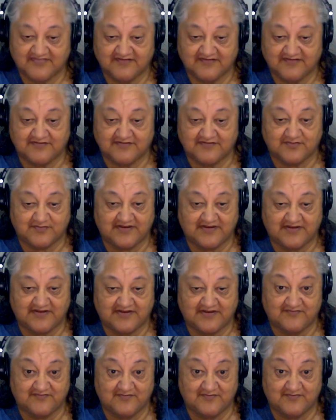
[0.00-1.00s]
Just waiting
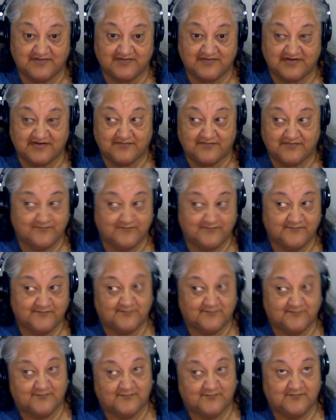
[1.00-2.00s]
for my
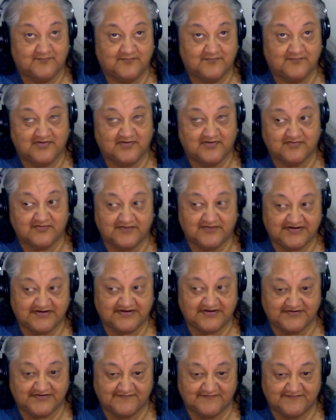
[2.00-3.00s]

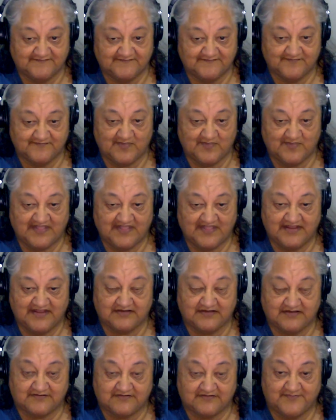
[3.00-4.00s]
moderator at
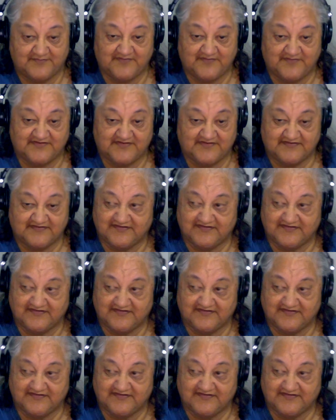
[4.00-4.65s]
the moment. Okay.